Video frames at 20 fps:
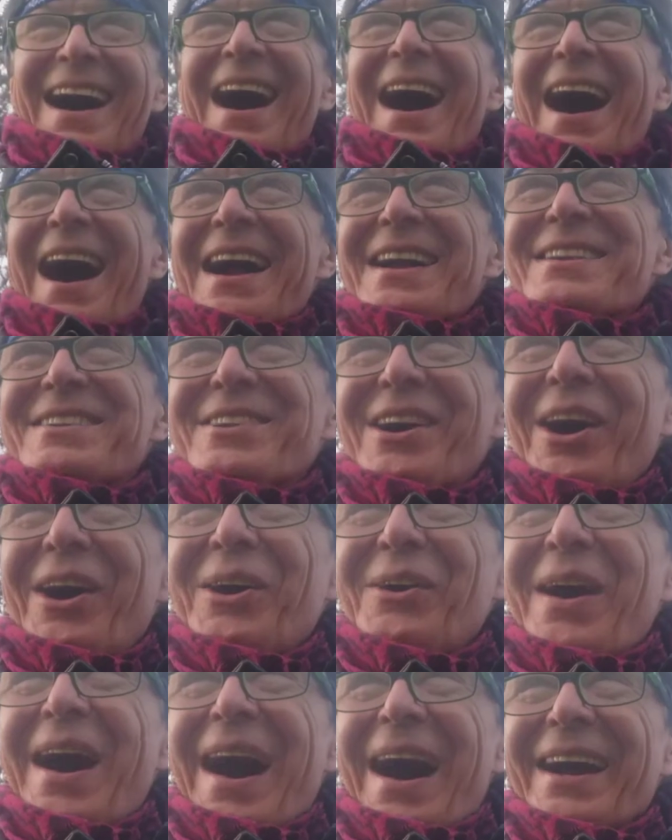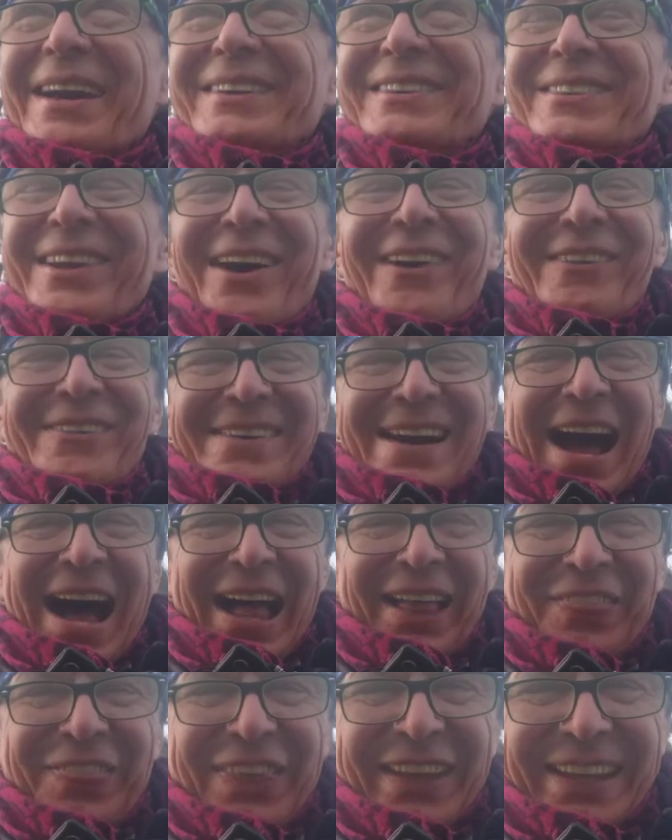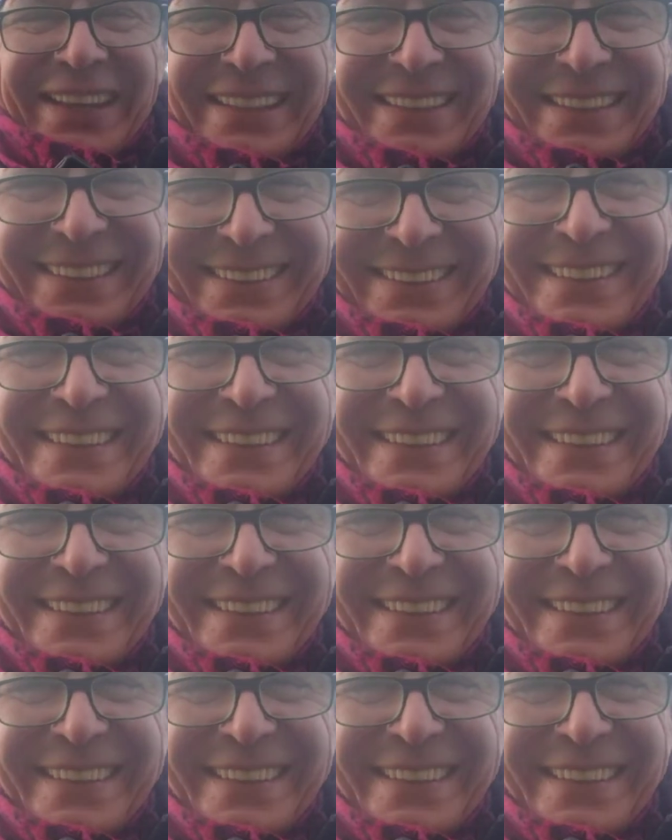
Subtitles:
I know nothing.